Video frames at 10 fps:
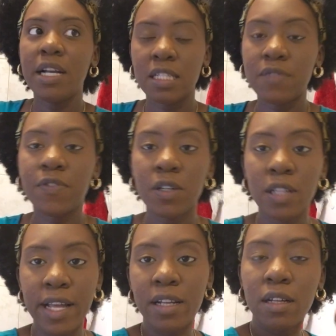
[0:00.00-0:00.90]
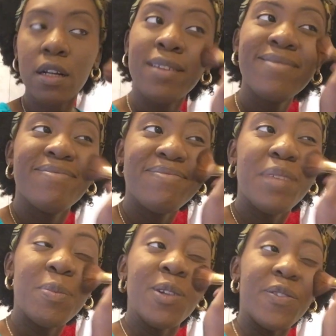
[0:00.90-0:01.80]
it's for like
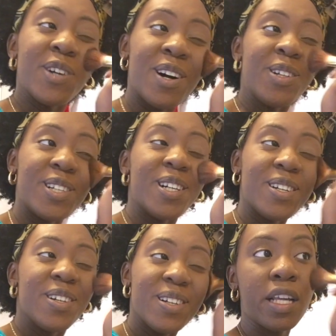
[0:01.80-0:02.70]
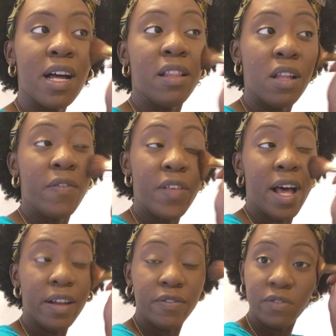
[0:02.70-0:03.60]
people of color. I love
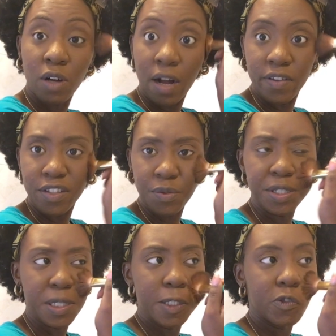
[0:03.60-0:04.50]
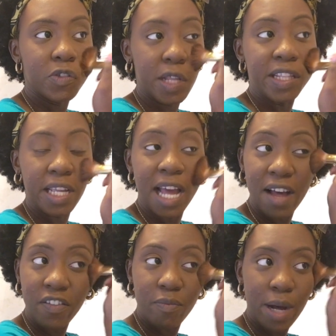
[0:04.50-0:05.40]
that for obvious reasons. Like they
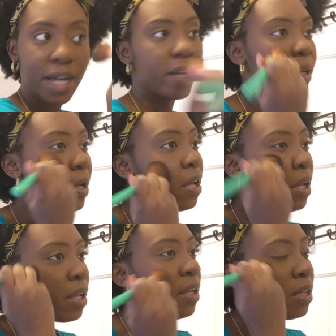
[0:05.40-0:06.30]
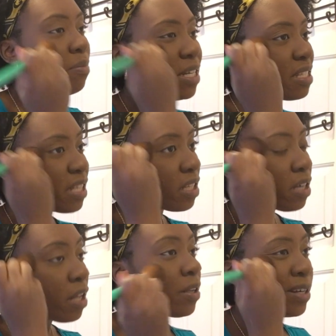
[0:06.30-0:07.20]
have my skin
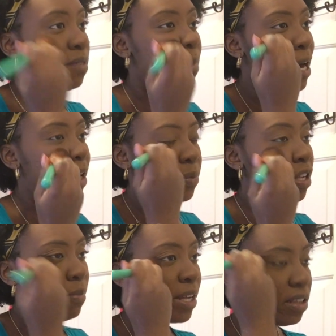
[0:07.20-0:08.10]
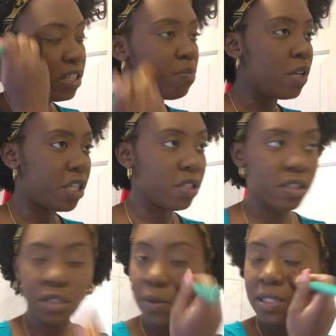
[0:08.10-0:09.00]
color in mind when they're making these
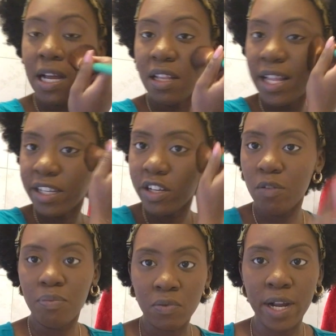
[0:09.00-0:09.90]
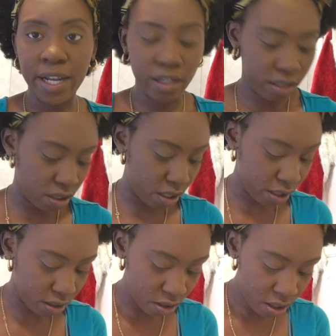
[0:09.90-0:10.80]
blushes, so it's not like, you know, bright and
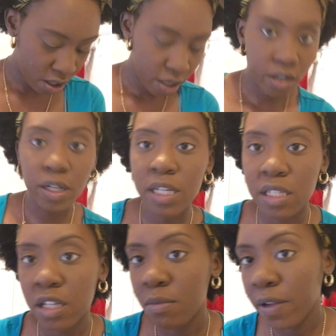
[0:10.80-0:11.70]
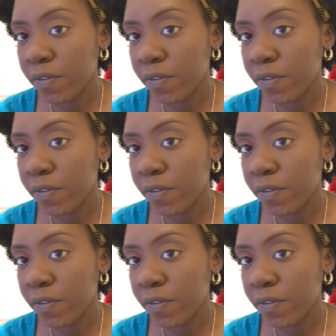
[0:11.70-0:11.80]
like crazy on my